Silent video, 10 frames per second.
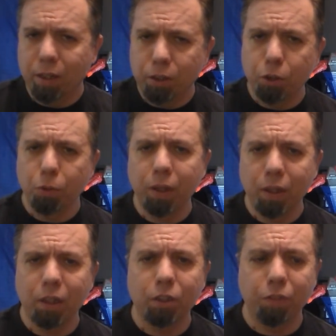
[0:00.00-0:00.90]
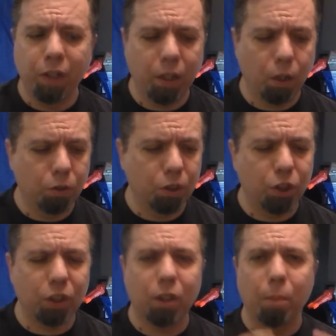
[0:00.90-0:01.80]
in doing these videos.
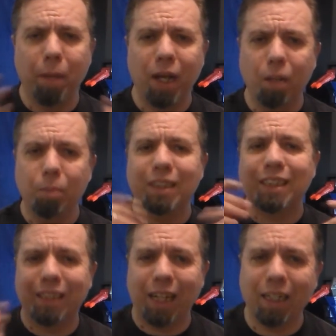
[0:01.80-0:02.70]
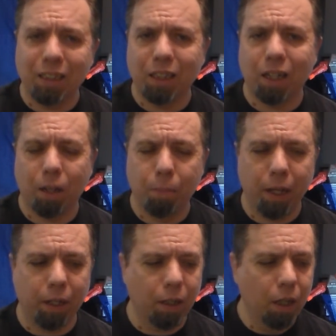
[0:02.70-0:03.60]
It's just the many mistakes that I
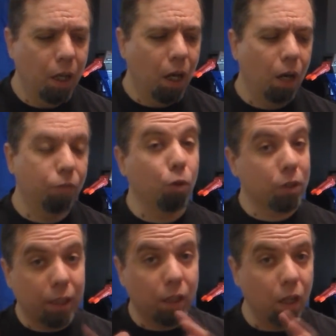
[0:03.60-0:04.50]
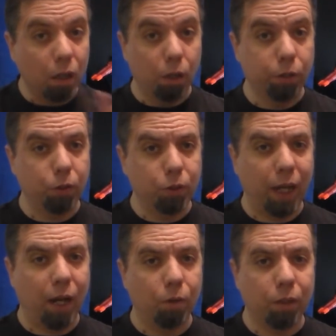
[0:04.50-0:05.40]
make. Of course, I cut all
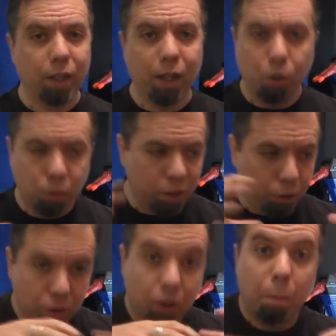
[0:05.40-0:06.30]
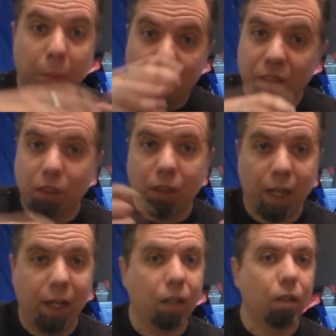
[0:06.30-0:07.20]
those out and I only use the best
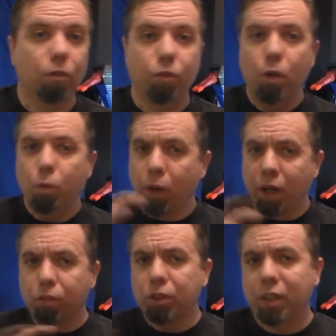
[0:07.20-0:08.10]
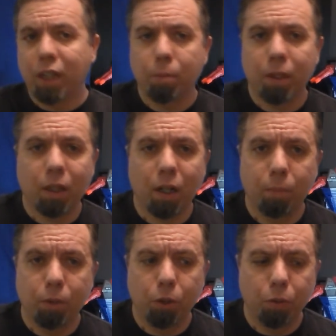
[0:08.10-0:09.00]
take of whatever segment that
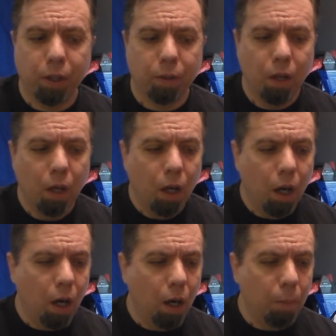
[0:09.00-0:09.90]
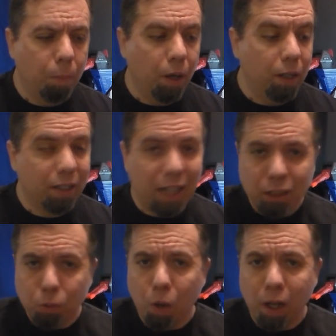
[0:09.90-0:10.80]
I'm doing. But
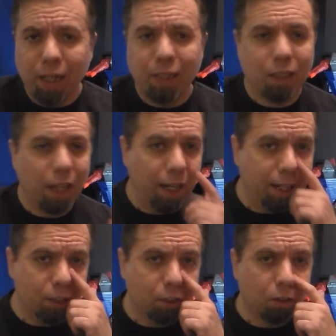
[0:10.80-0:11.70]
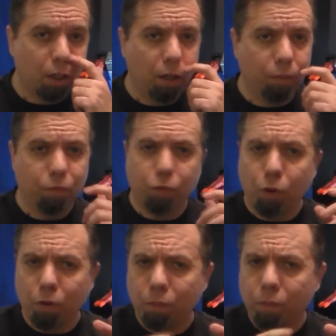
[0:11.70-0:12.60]
that's why it takes
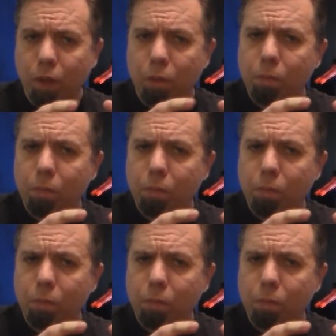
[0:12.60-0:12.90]
for